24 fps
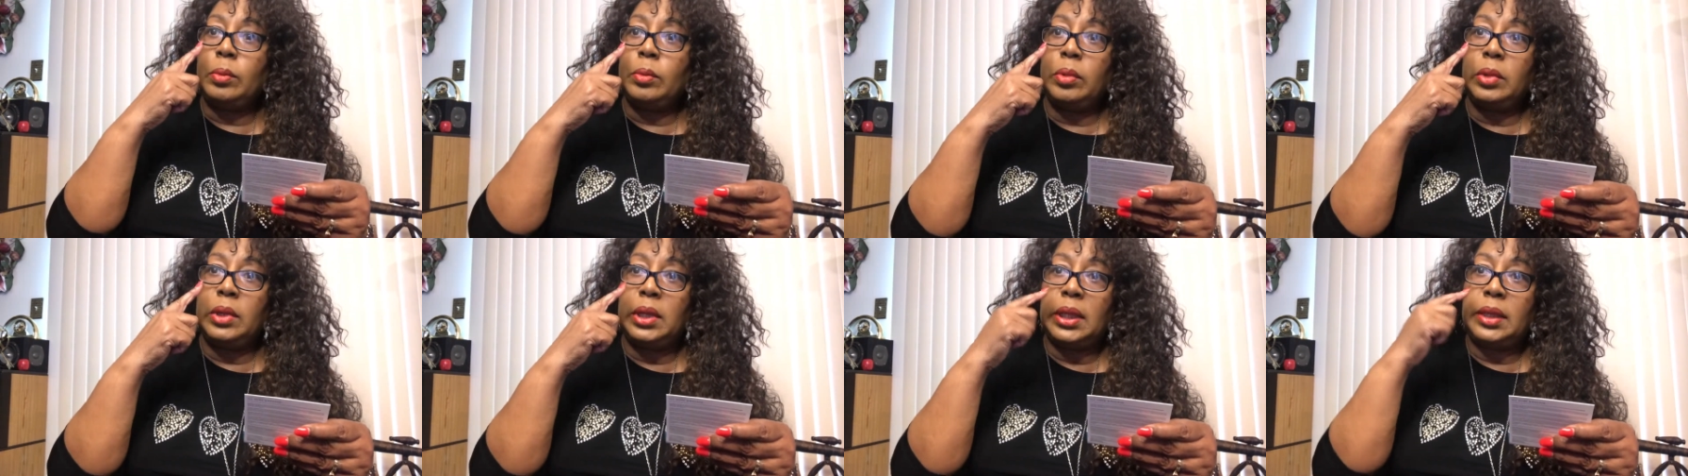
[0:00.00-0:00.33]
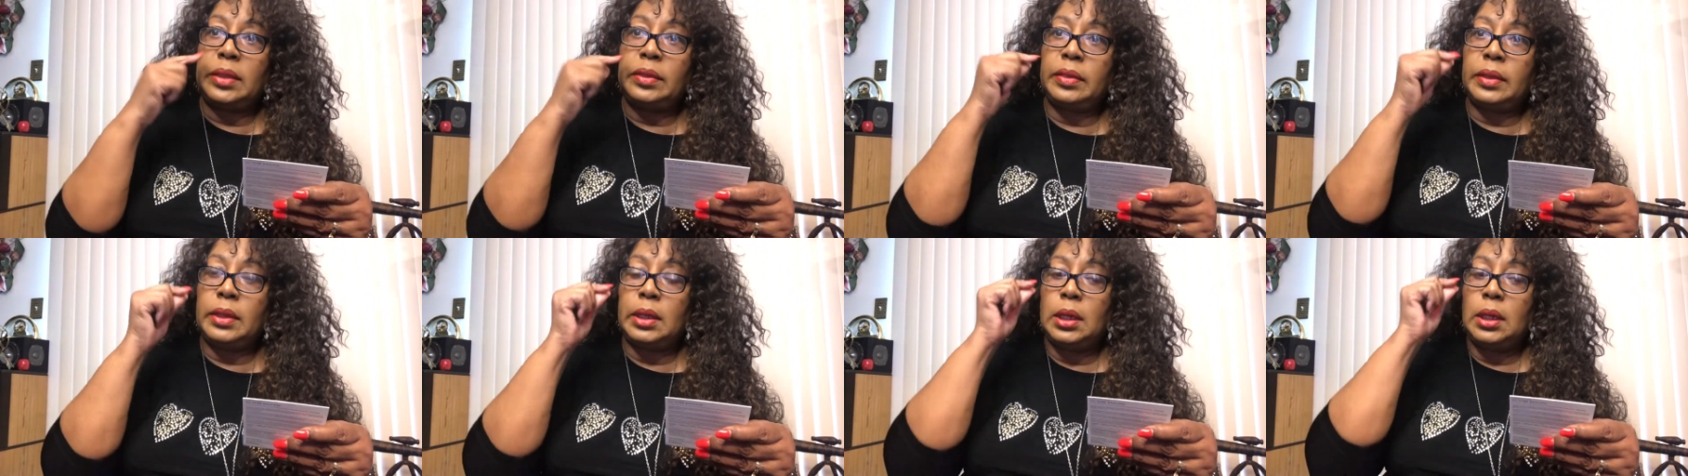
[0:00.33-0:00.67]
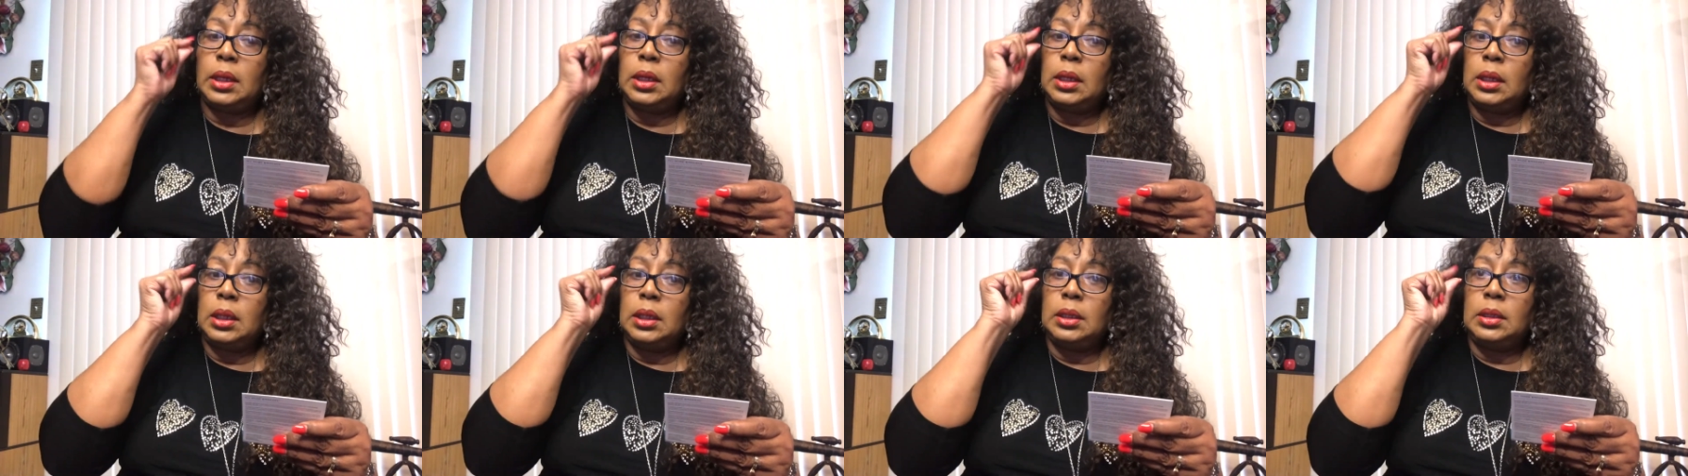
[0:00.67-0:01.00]
with
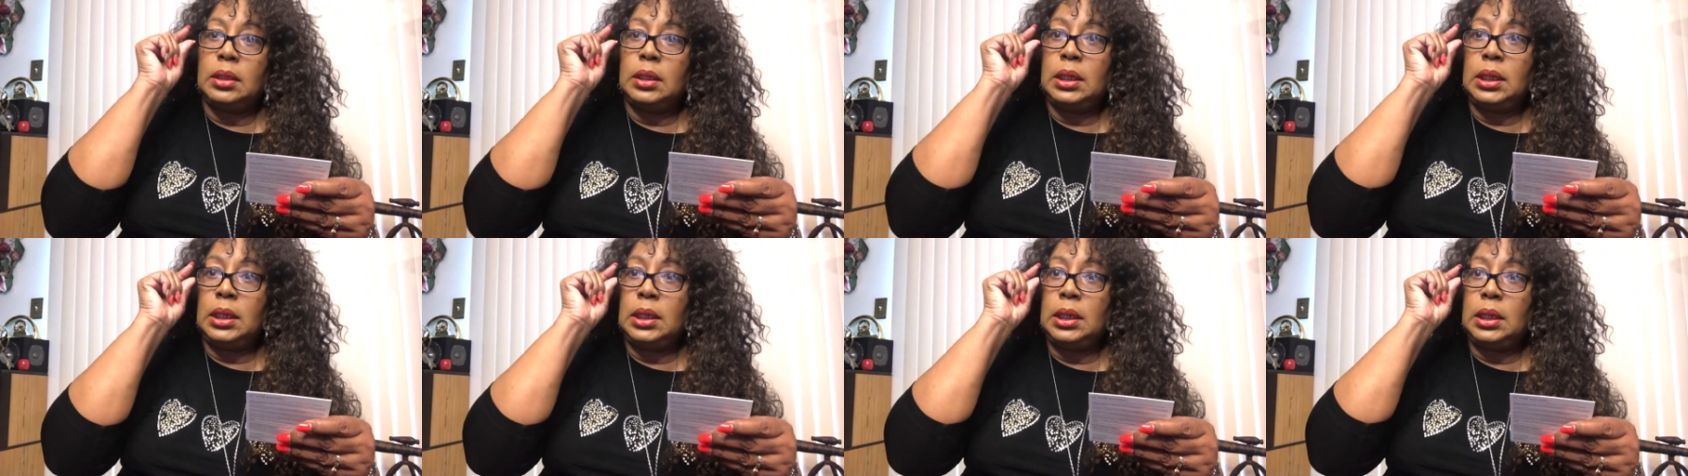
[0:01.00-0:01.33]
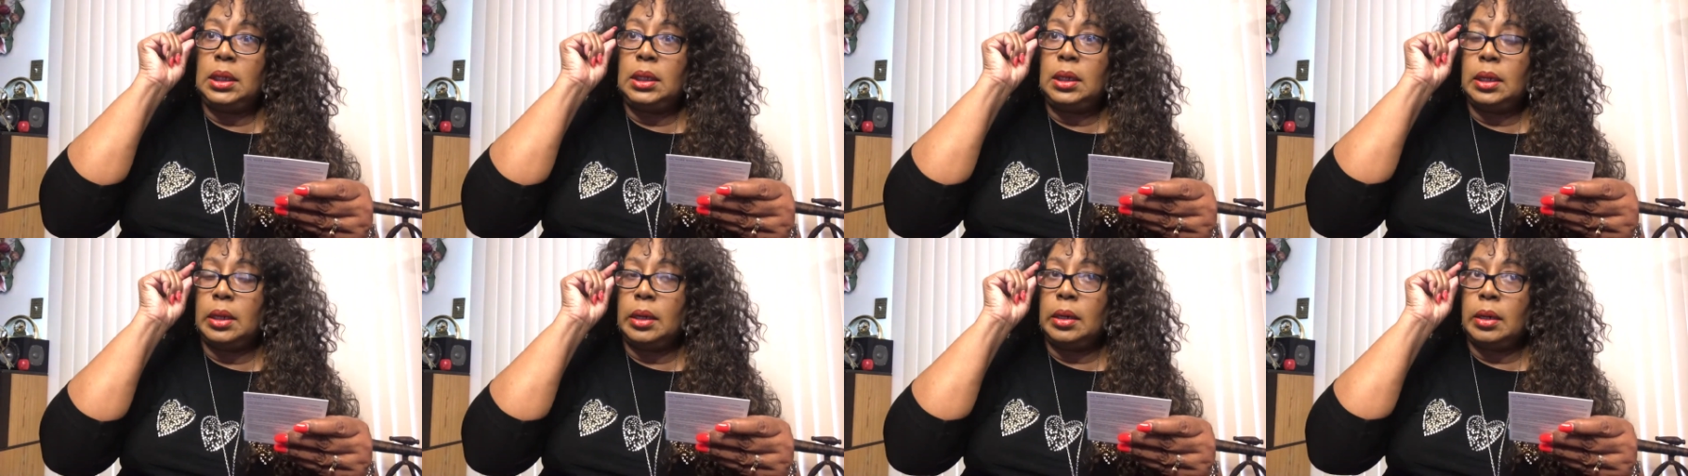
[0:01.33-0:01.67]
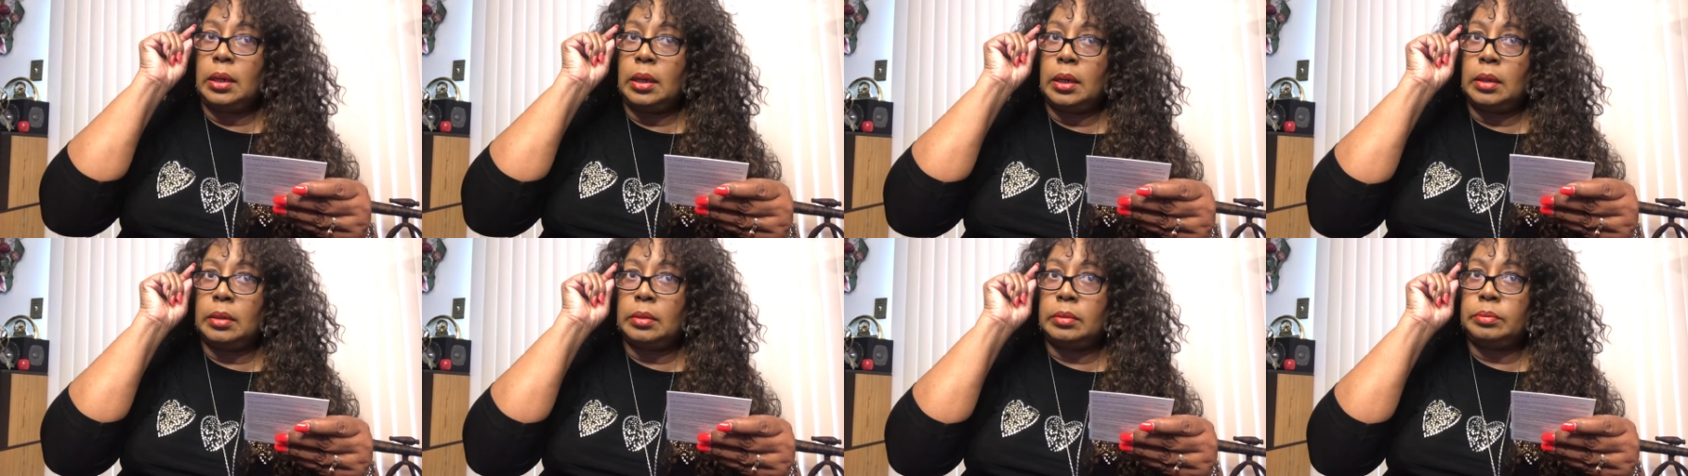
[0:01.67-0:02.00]
the
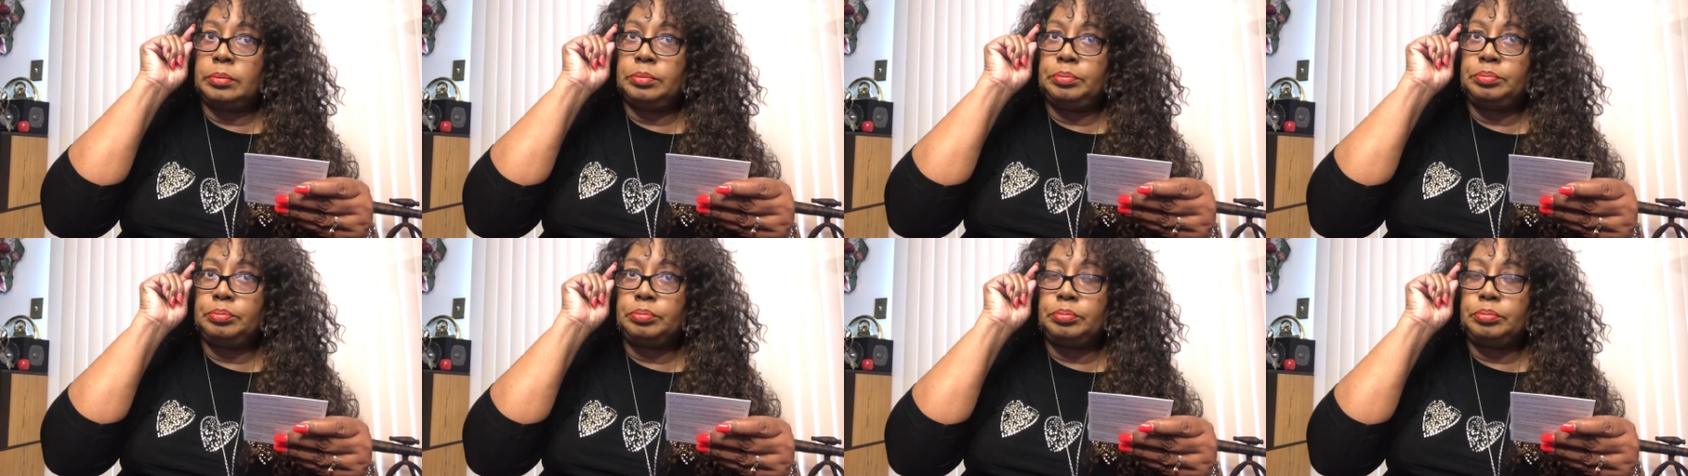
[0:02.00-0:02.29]
um,